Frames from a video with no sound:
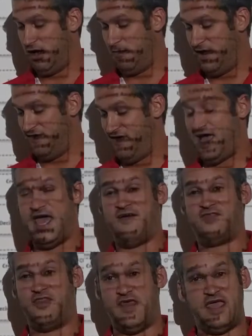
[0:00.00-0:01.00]
If I have to
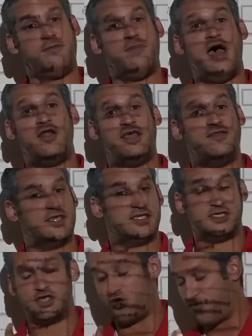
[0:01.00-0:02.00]
think about it, this is
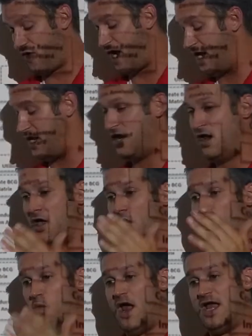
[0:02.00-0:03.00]
a great
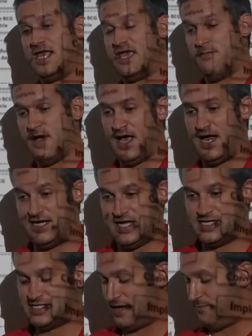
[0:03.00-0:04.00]
way to get my
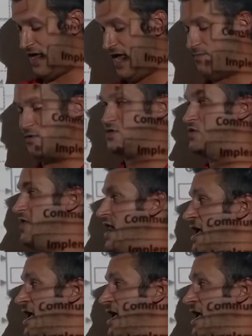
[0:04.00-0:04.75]
ideas on paper so that I